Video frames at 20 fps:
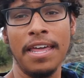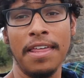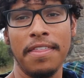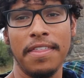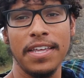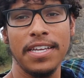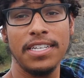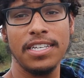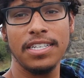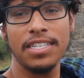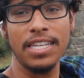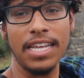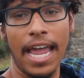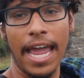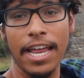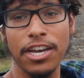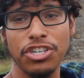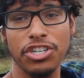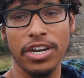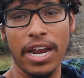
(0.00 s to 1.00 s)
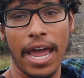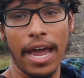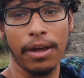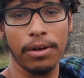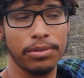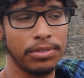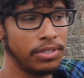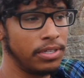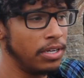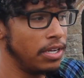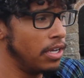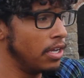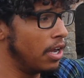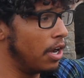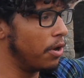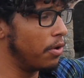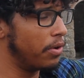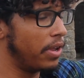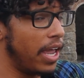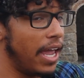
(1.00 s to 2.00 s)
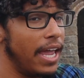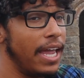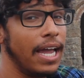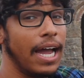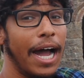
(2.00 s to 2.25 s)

This is the engine house, okay?